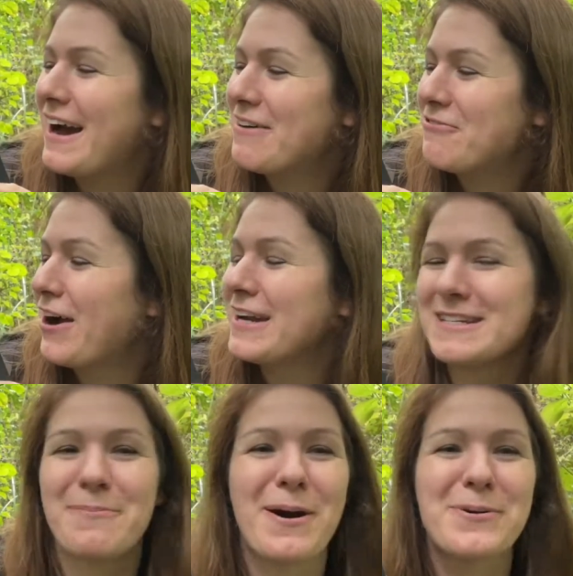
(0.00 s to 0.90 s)
write
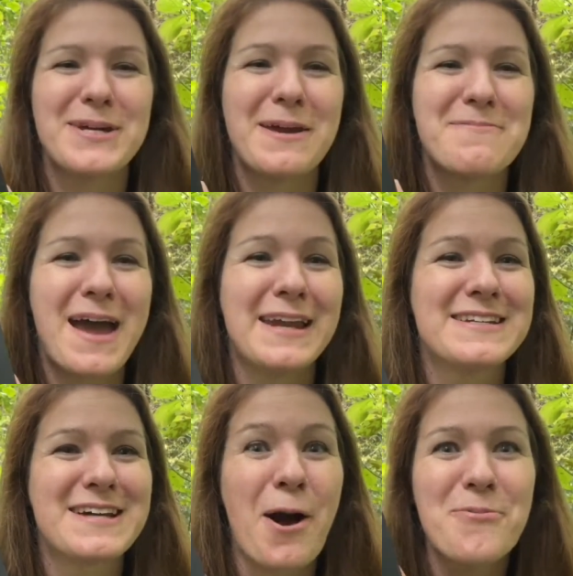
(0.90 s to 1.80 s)
about him
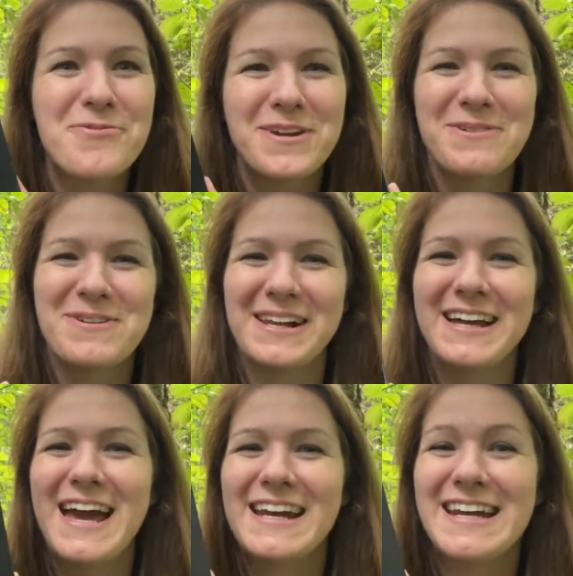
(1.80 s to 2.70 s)
and hopefully will
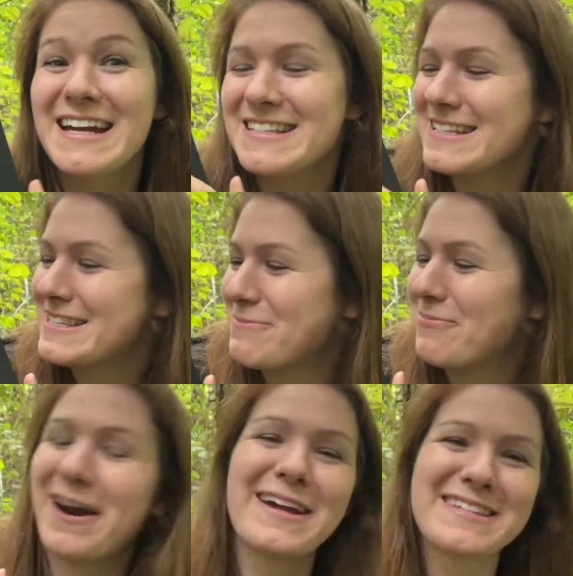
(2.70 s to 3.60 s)
nicely
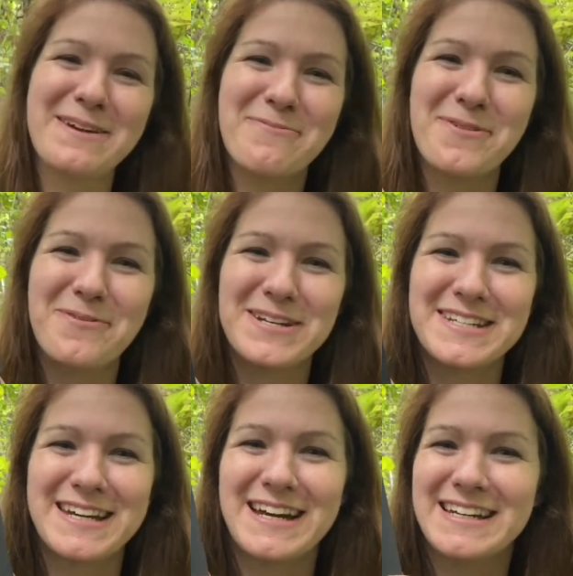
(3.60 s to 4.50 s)
surprise him
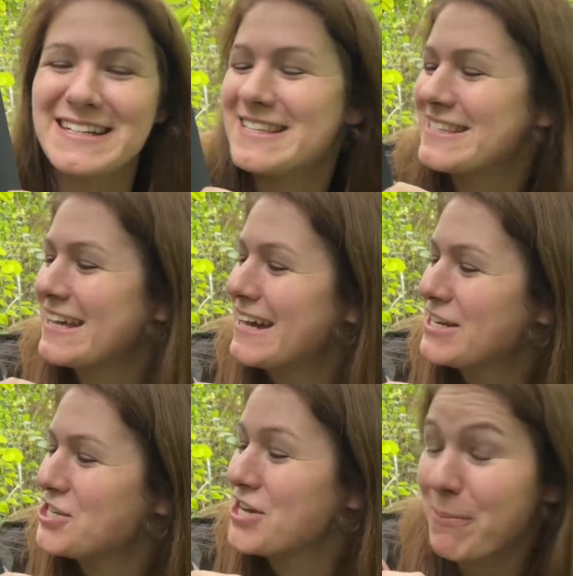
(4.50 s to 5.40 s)
with this
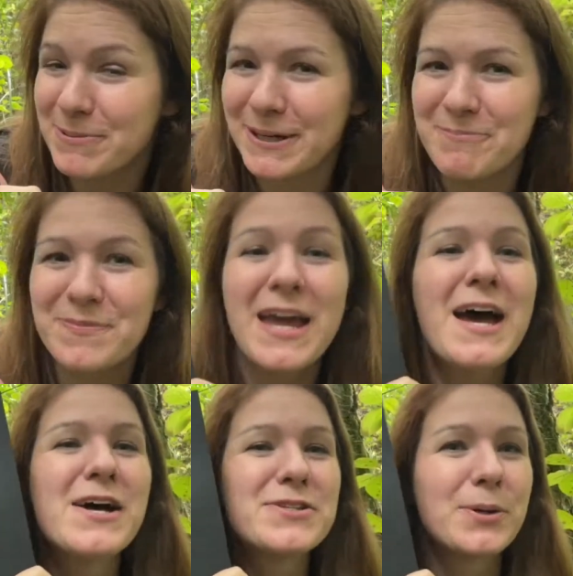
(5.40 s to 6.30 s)
chapter.
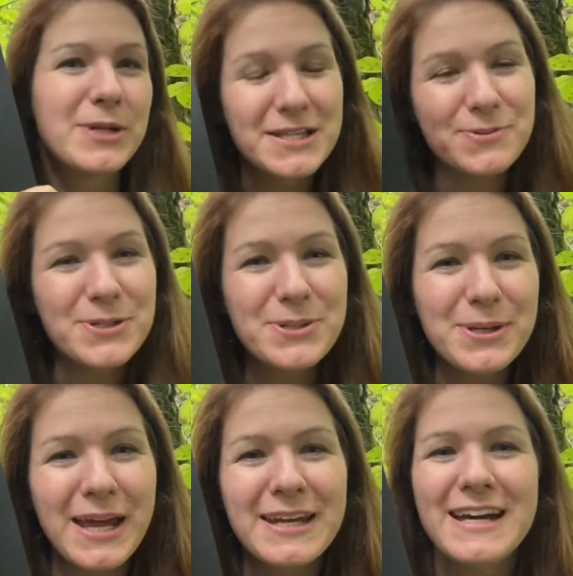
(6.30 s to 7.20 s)
So that's what you
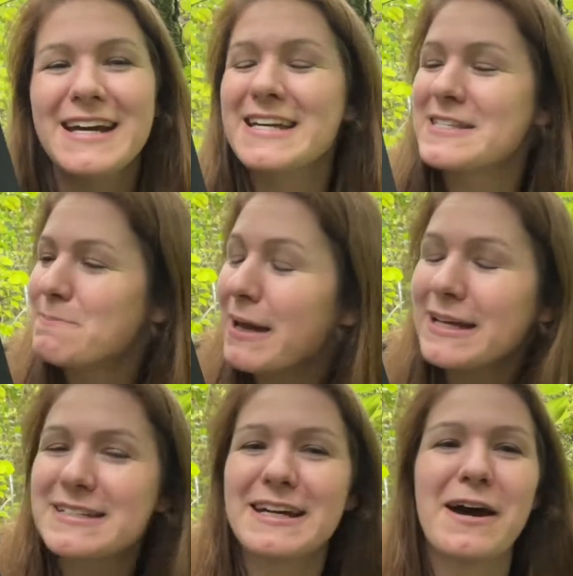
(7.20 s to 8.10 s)
can
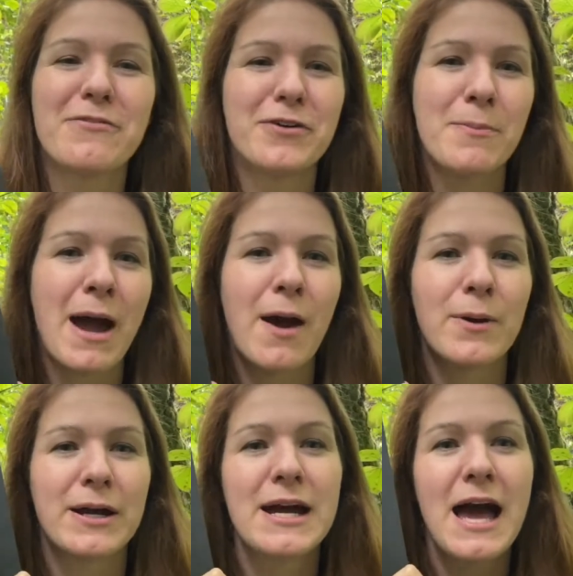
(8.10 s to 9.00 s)
expect from
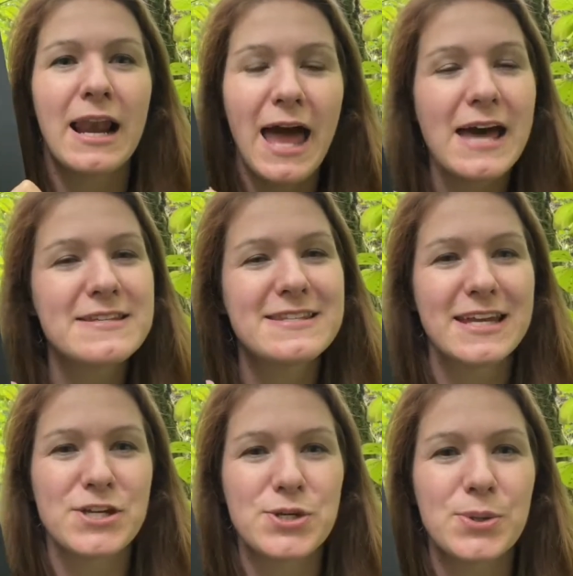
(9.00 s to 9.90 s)
our last
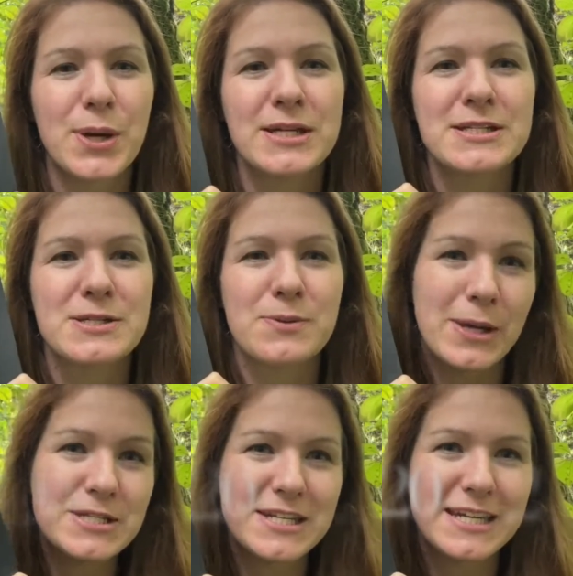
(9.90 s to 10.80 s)
issue in
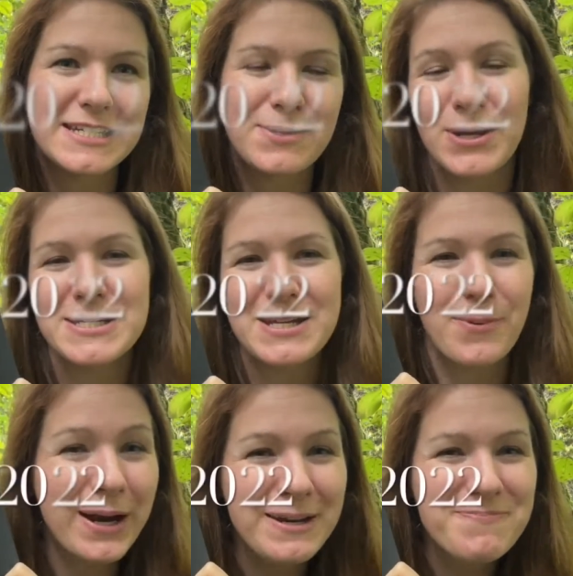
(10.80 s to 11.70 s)

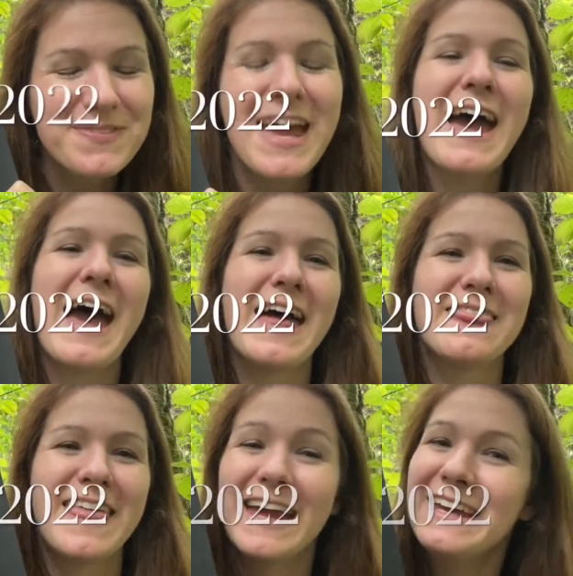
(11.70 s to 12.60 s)
2021,
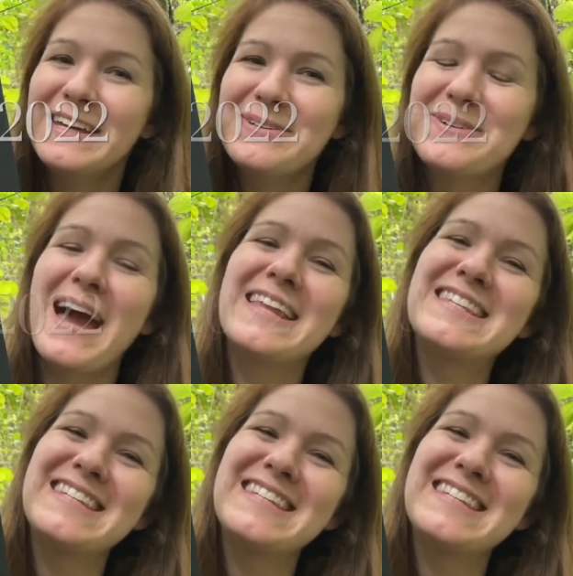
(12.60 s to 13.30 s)
and thank you and see